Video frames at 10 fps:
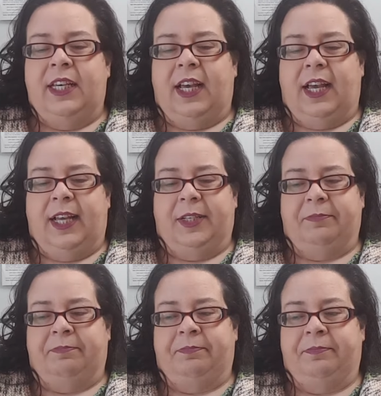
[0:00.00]

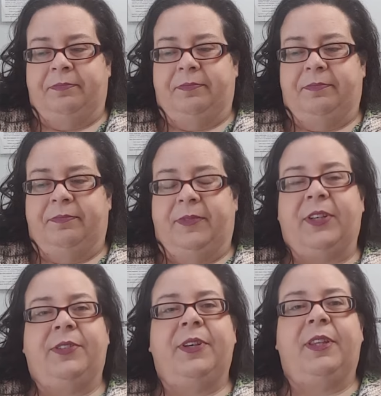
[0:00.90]

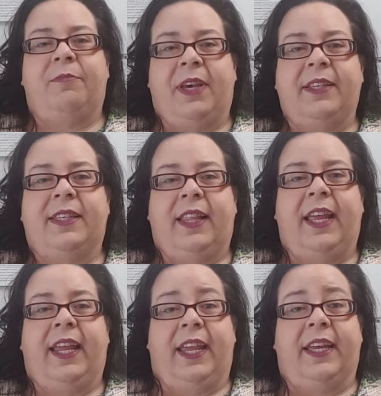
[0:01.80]
They're doing the best that
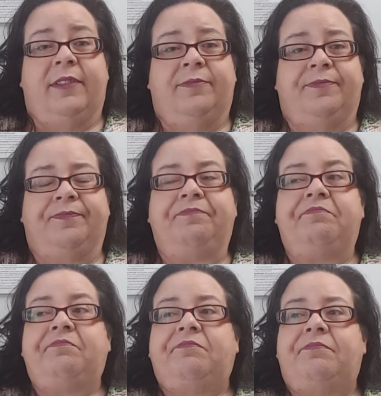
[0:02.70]
they can.
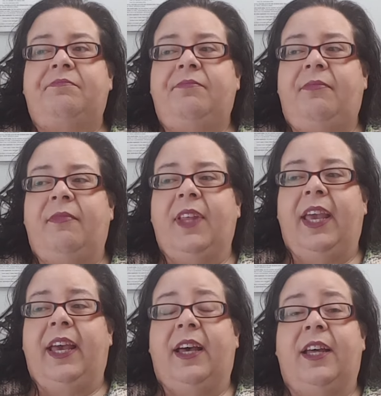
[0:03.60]

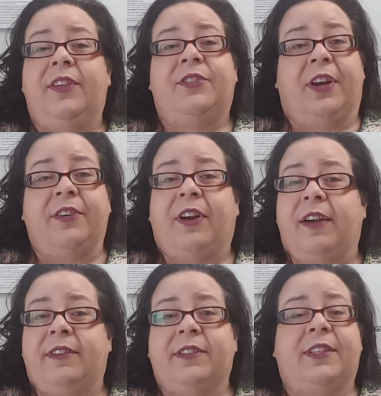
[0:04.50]
The truck
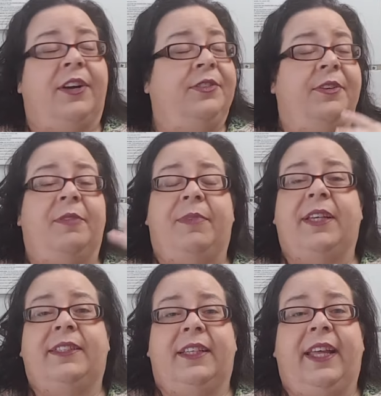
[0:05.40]
drivers are doing the
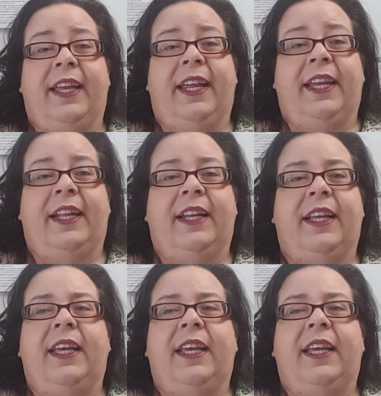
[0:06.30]
best that they can.